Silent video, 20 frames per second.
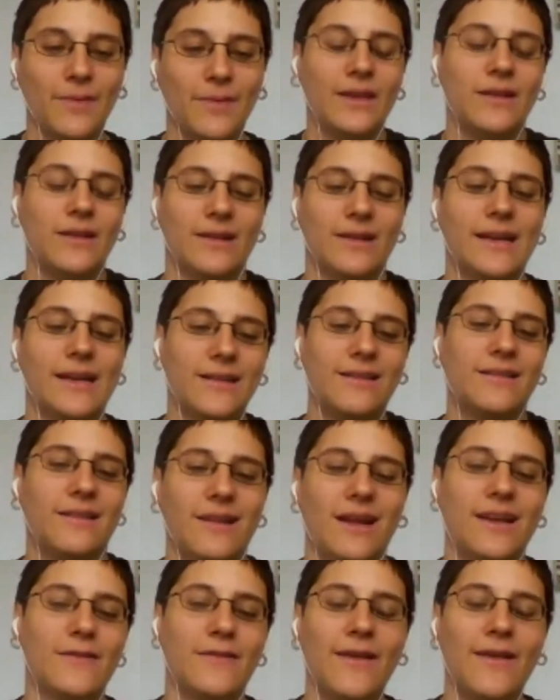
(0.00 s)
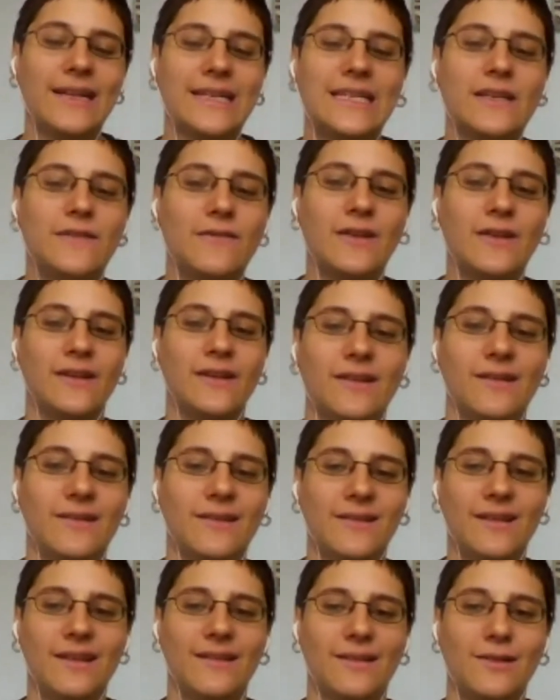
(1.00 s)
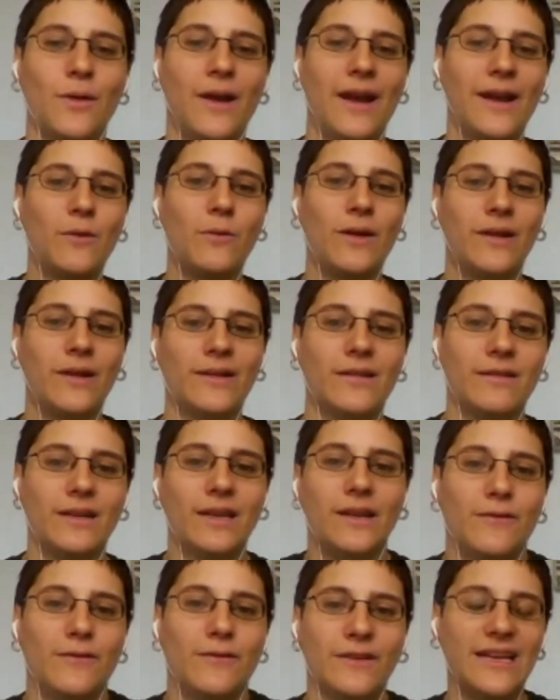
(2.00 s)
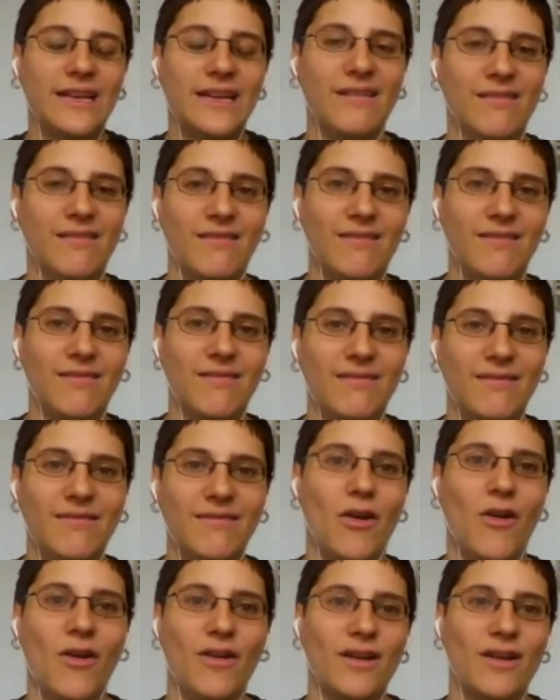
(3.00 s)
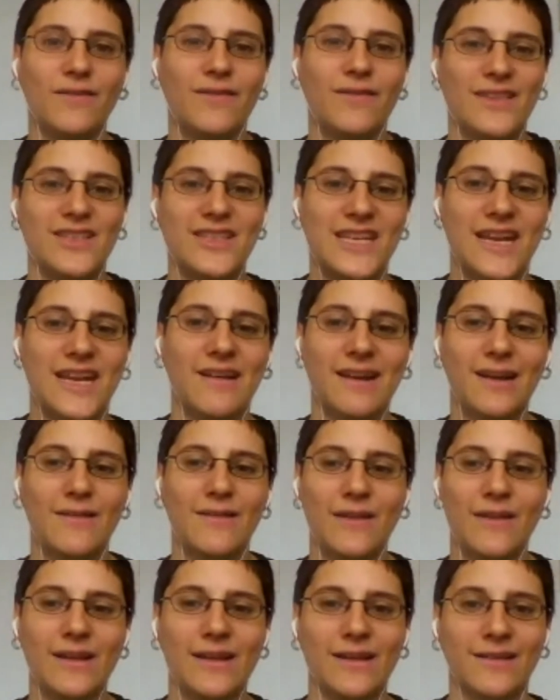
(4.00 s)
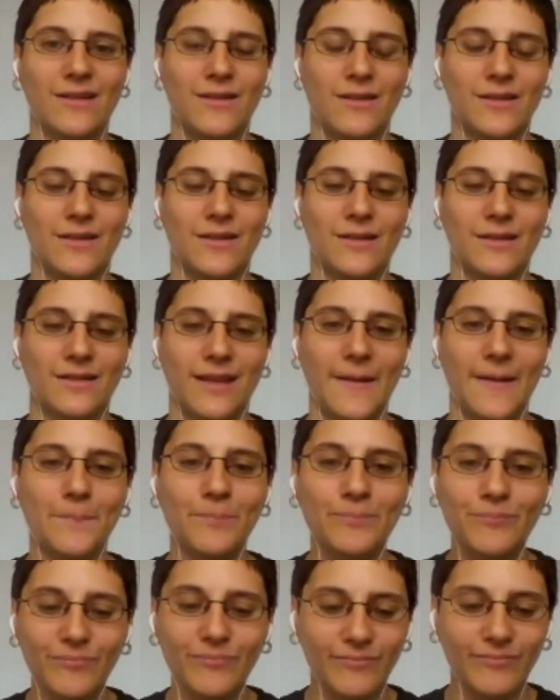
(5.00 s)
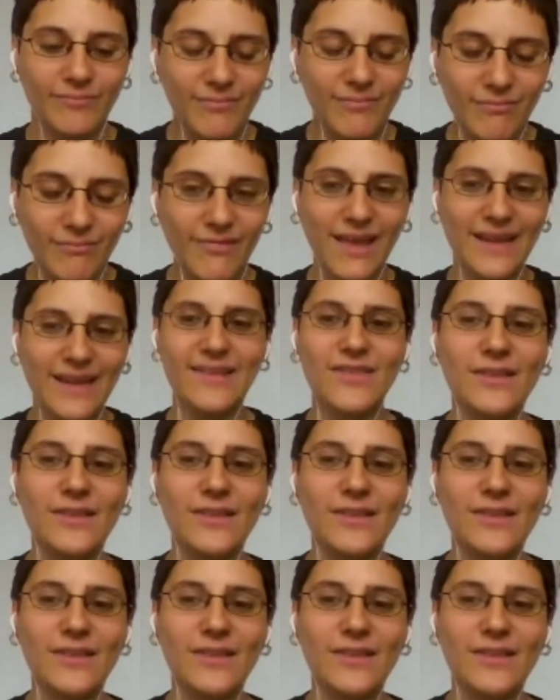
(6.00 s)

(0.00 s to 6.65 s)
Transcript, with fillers: you know like kind of anti-veal is is quite well known even in non-vegetarian vegan circles and and yeah.